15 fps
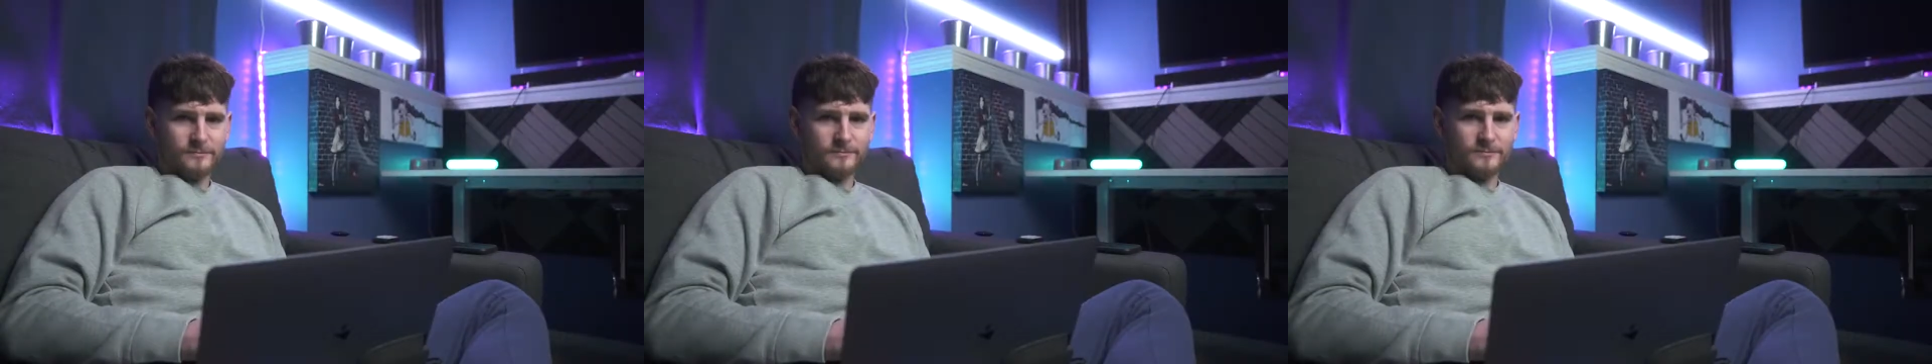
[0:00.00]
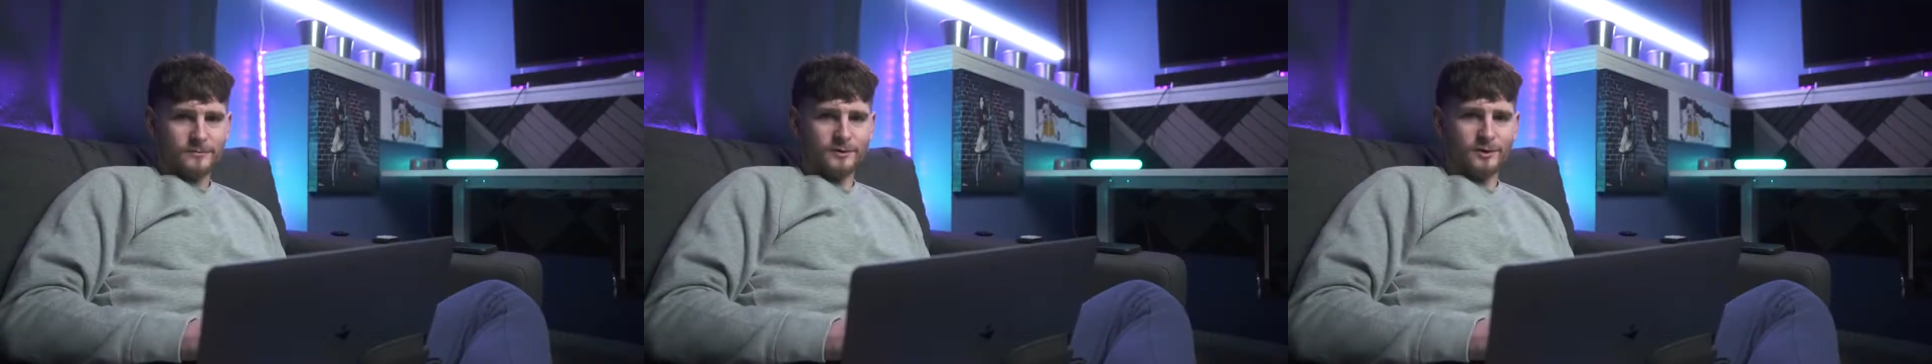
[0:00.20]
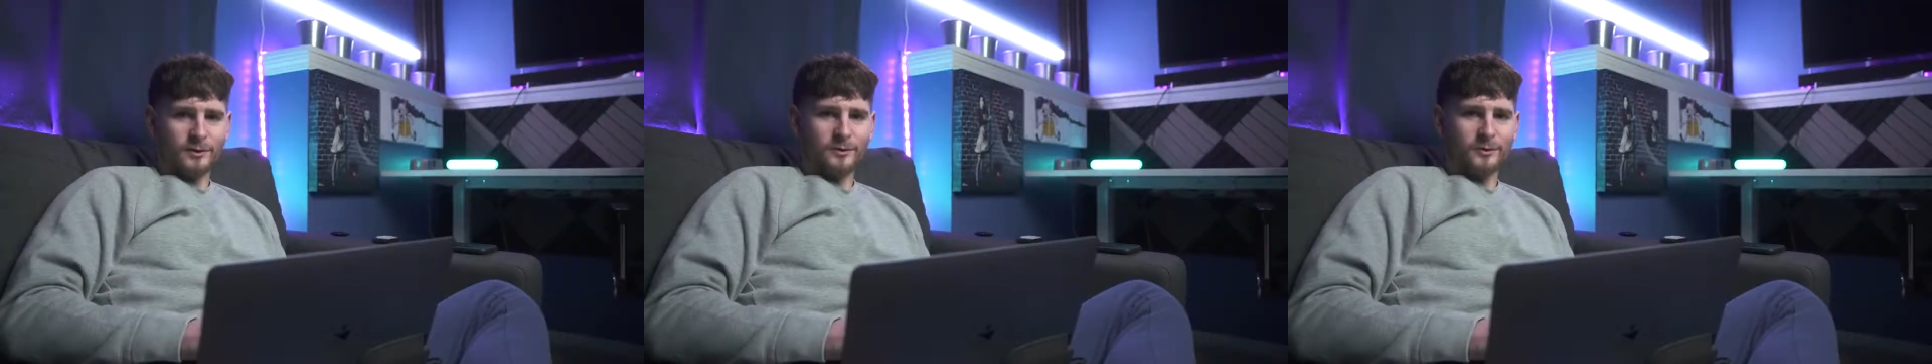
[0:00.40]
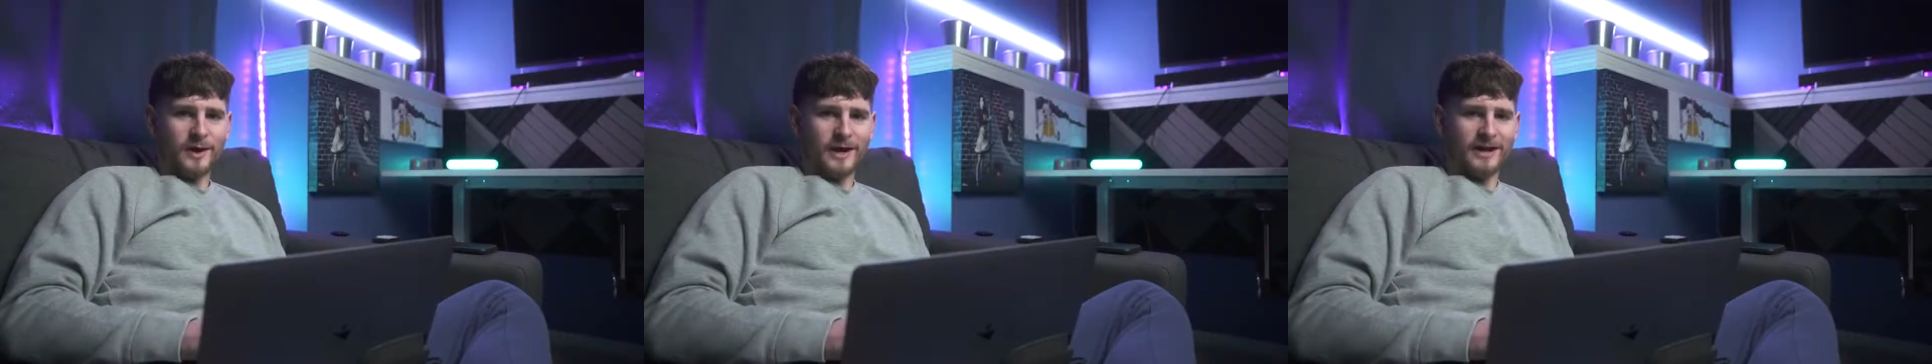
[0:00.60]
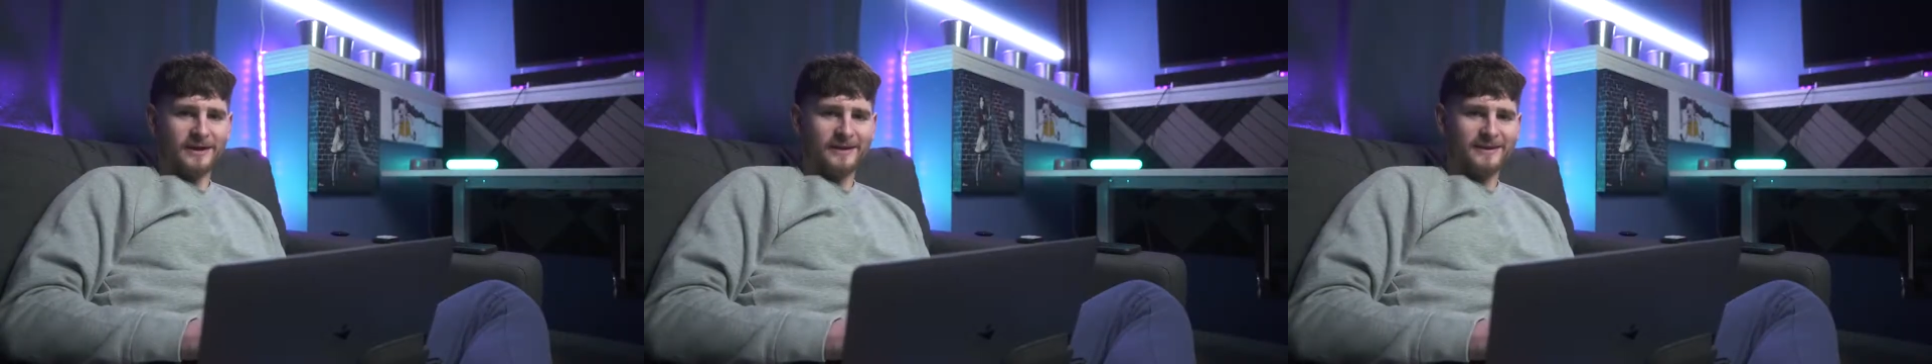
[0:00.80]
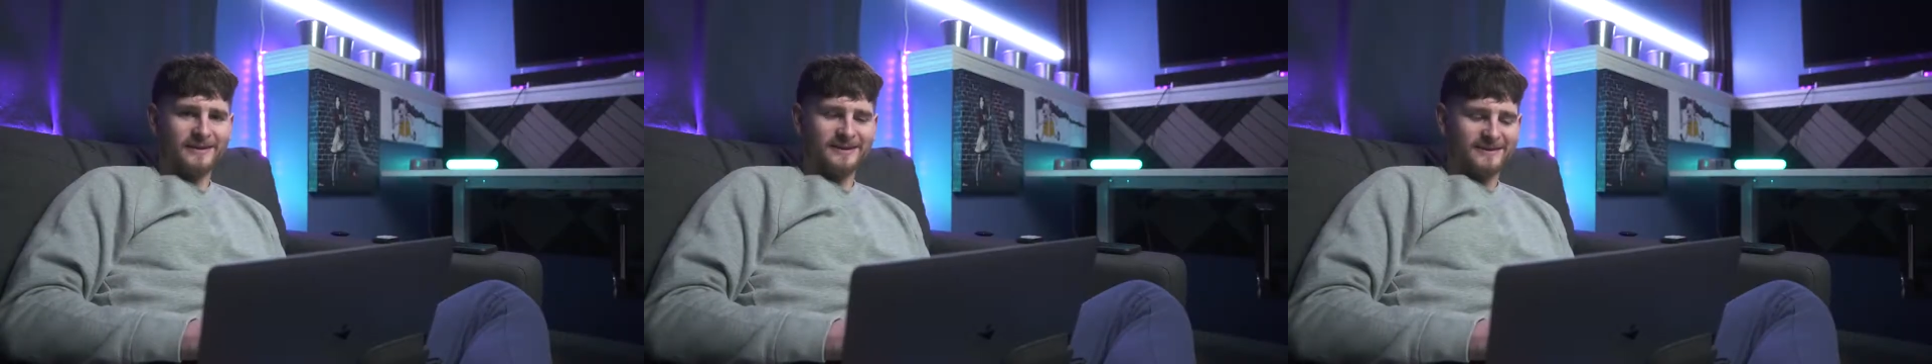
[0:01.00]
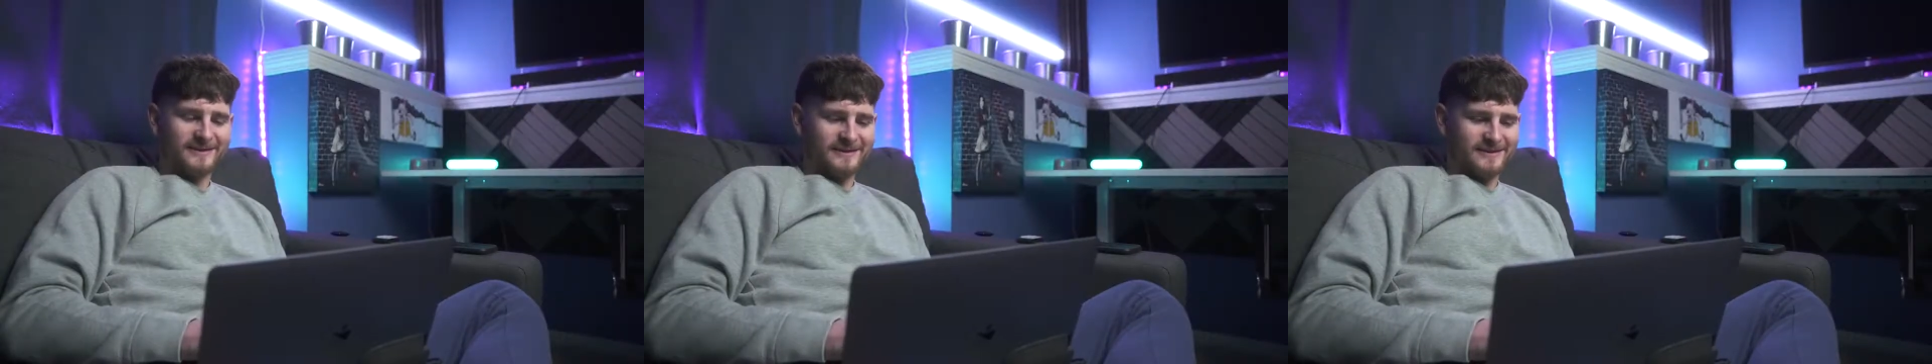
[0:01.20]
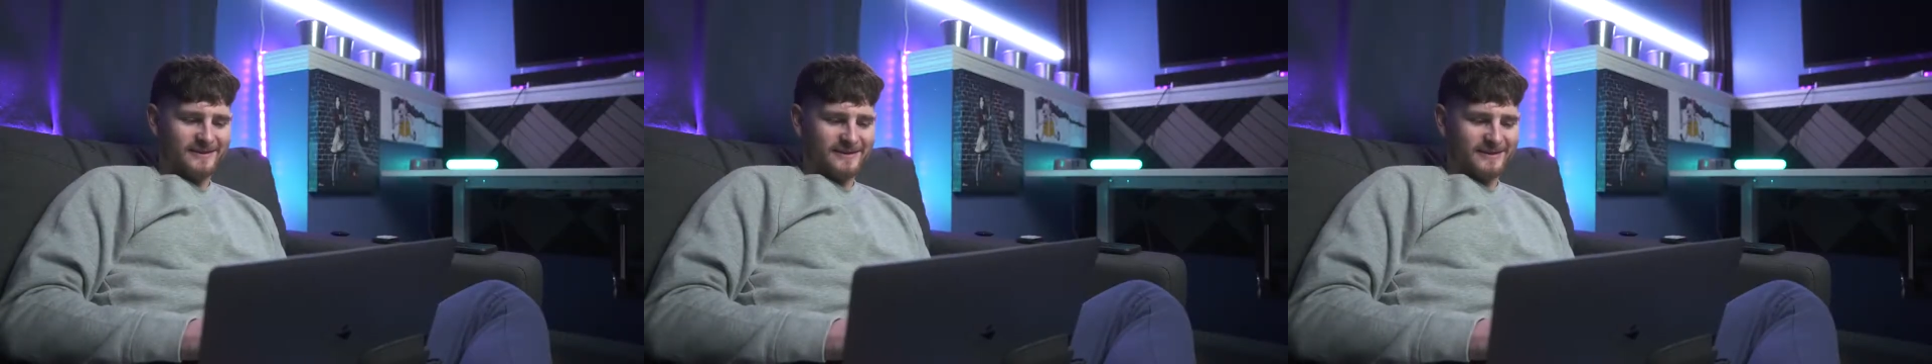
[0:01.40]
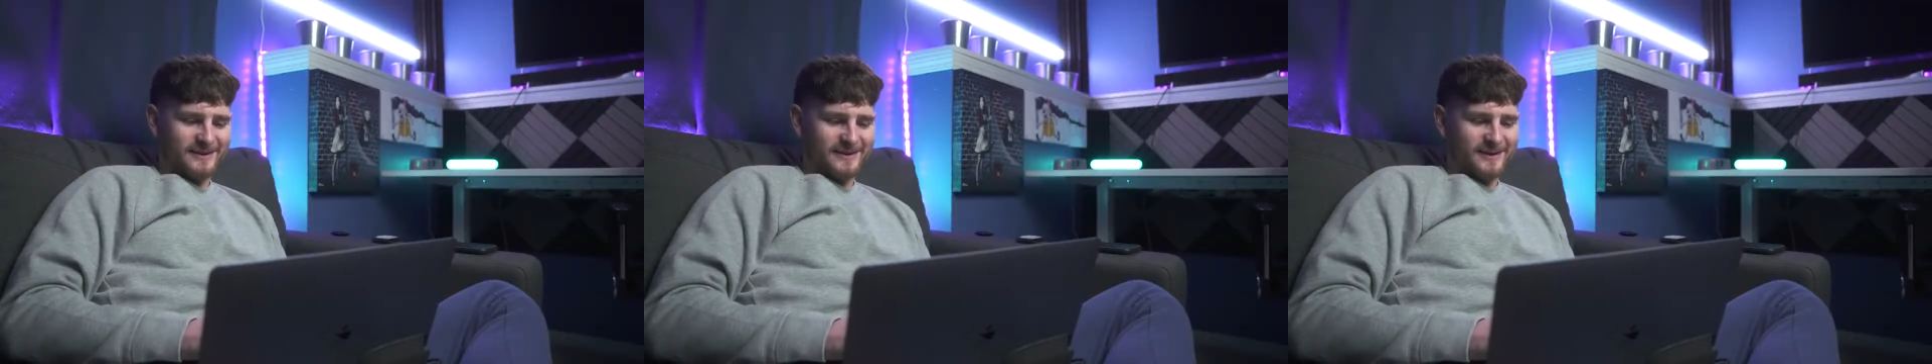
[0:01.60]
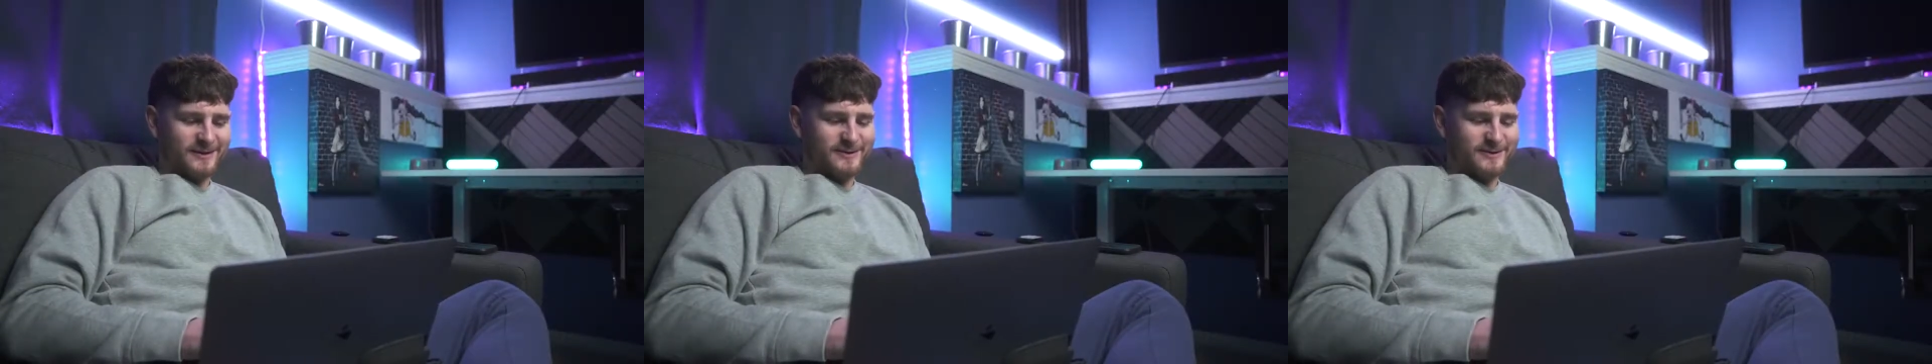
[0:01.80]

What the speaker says: No way. Are